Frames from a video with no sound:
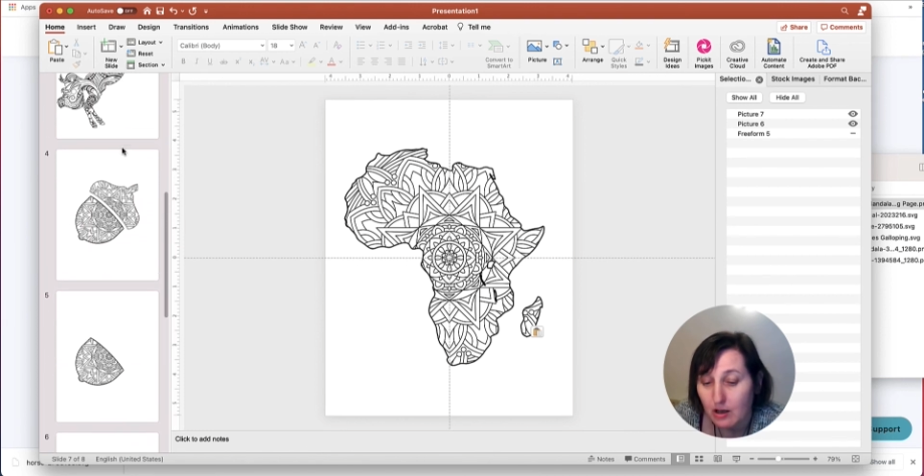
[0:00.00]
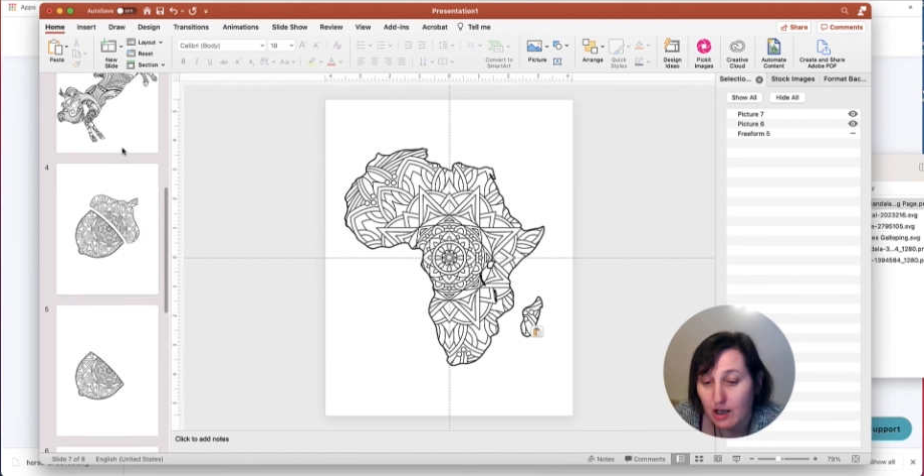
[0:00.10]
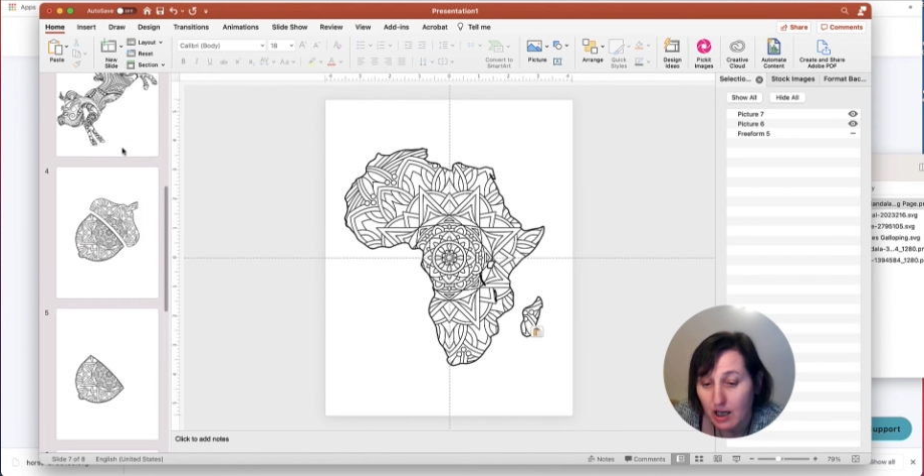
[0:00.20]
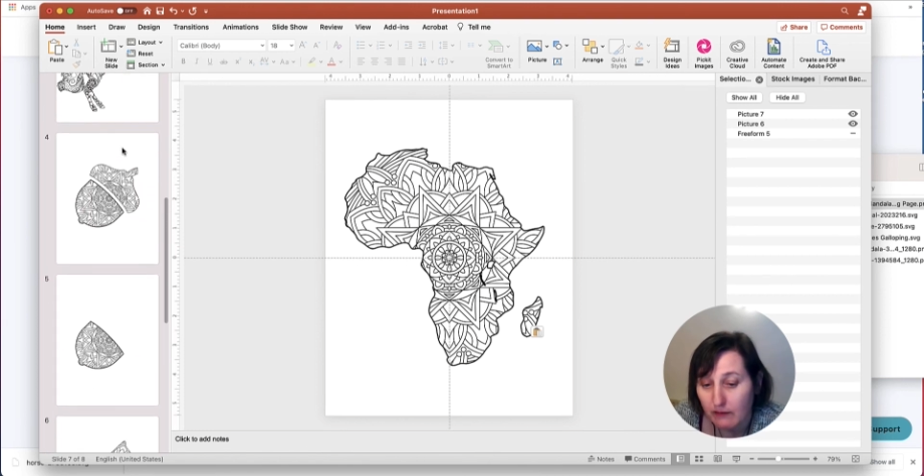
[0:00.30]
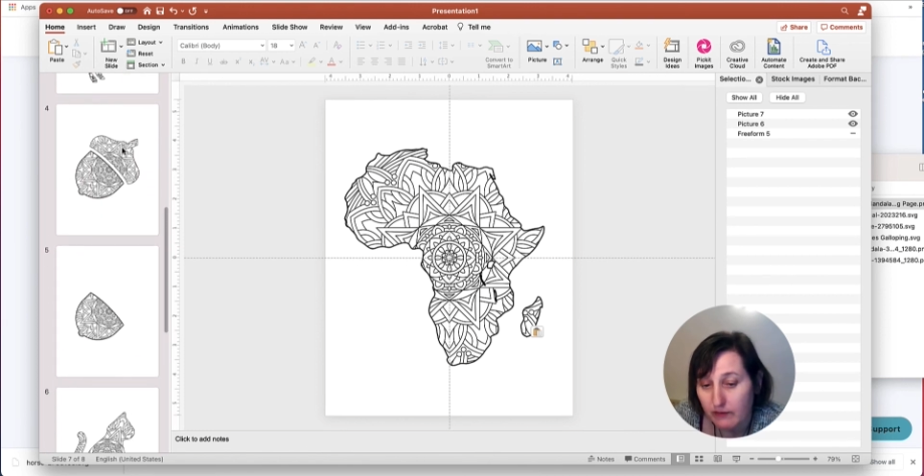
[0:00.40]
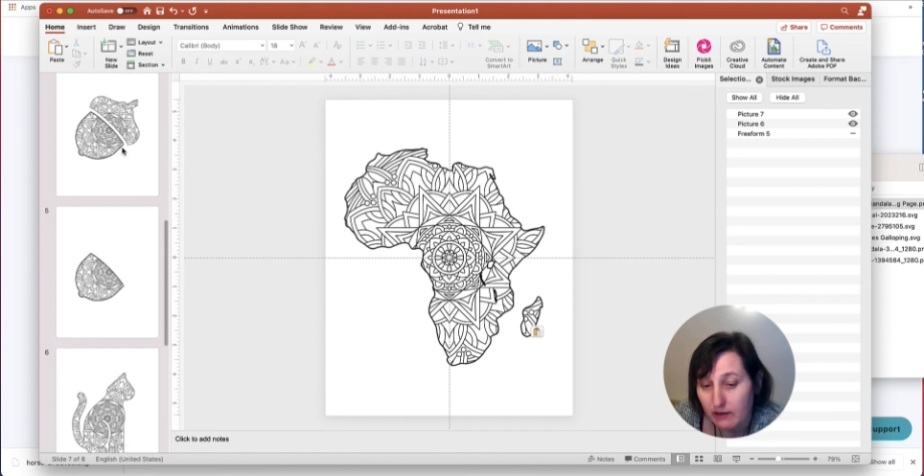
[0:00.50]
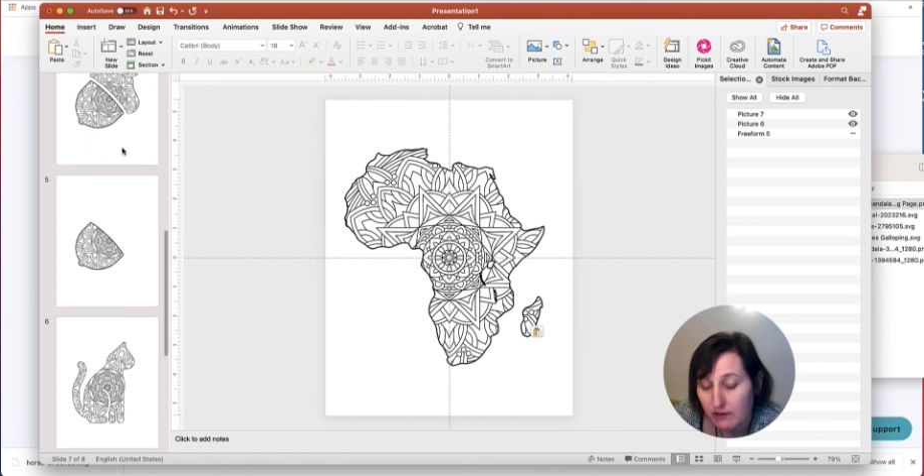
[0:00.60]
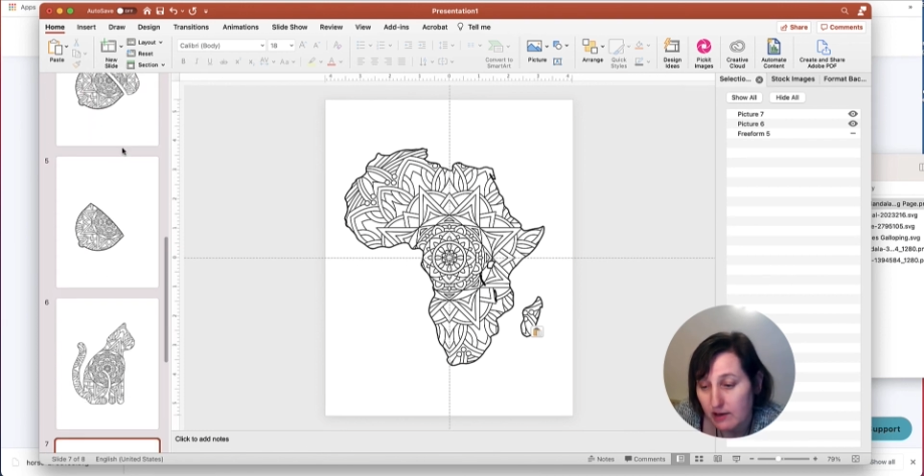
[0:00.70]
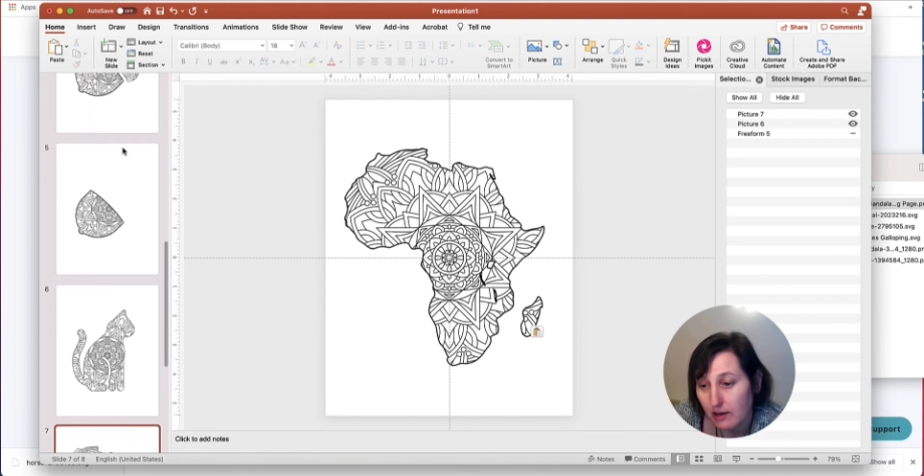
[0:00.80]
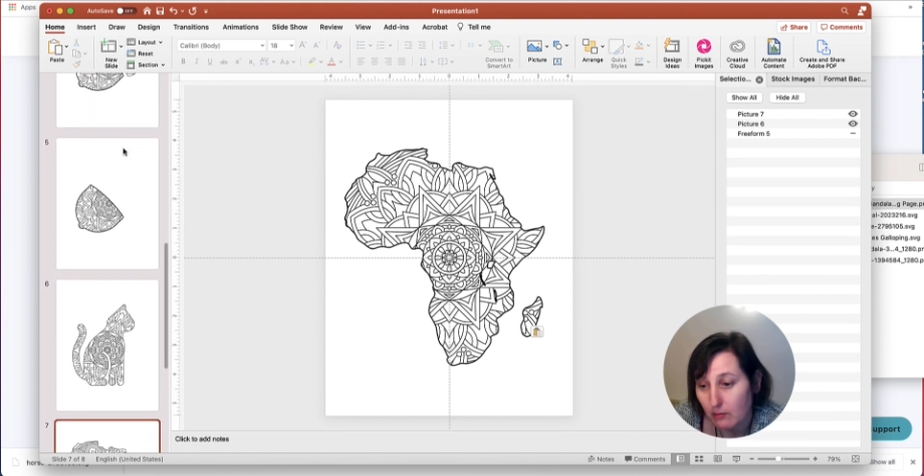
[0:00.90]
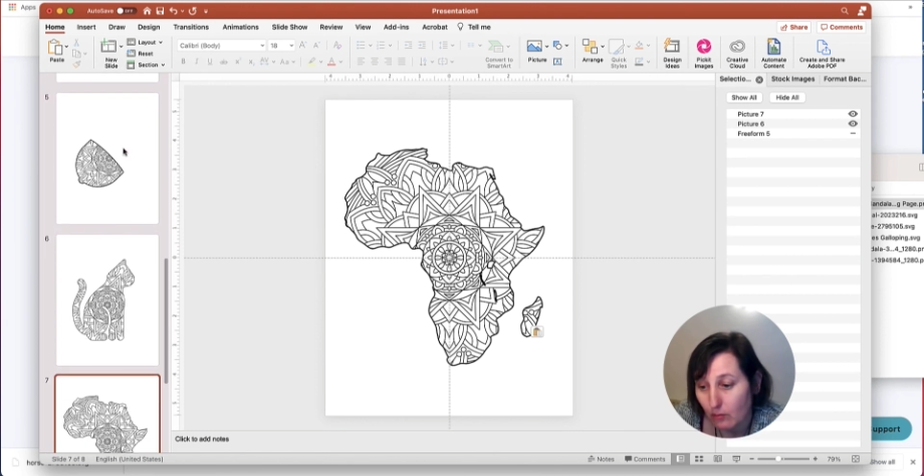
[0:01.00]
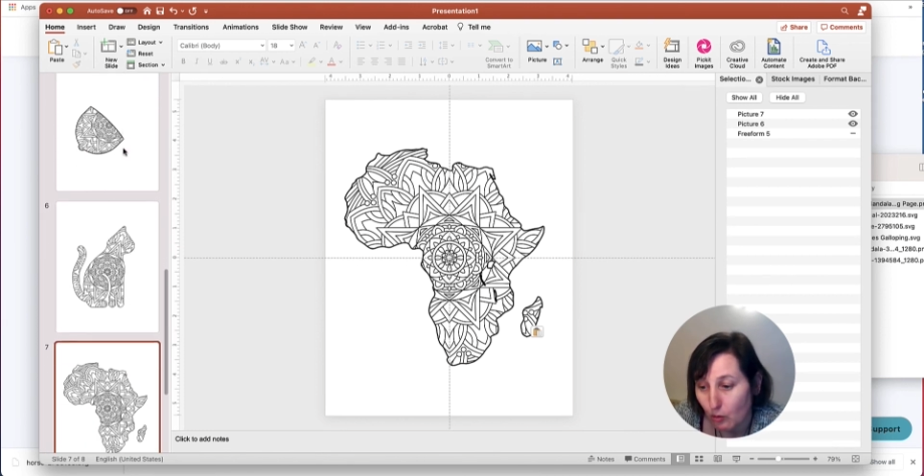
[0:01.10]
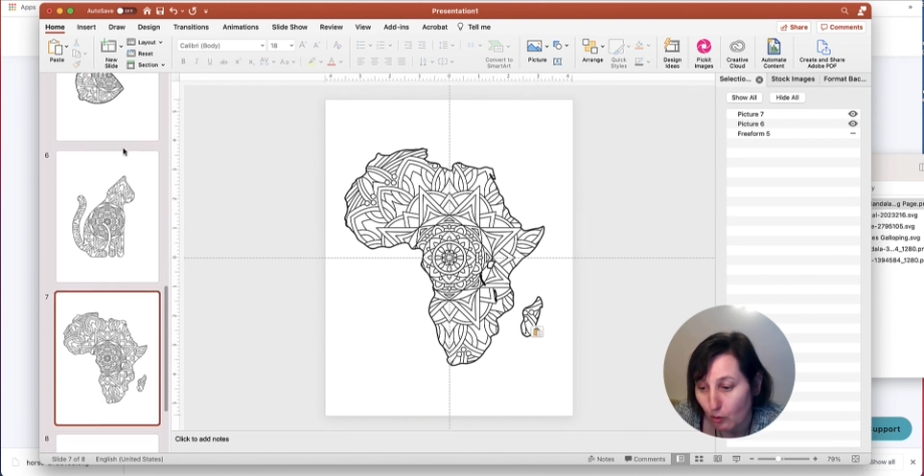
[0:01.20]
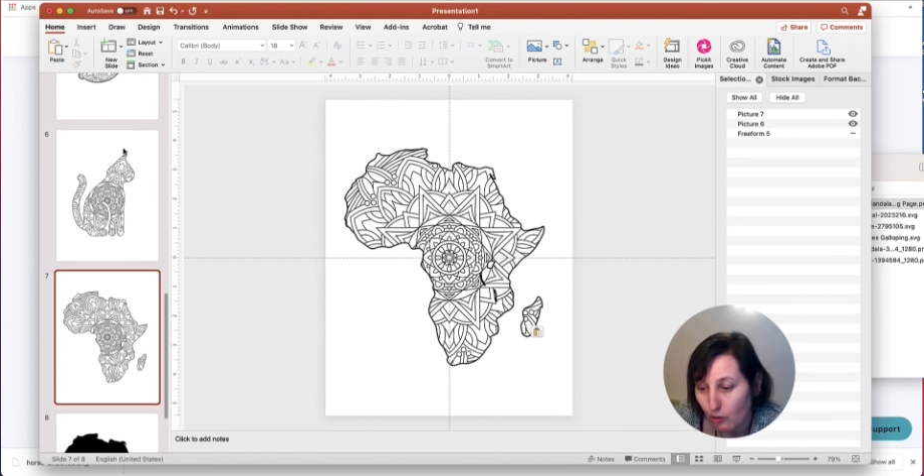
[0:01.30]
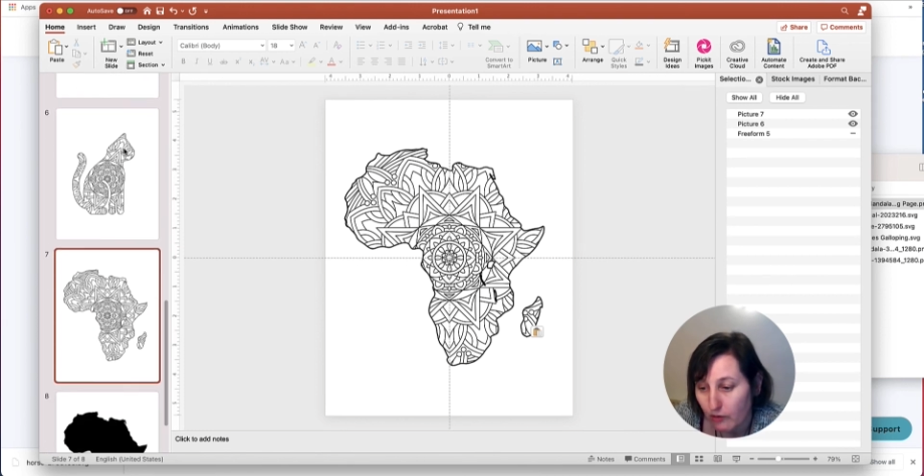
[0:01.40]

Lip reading: if there is more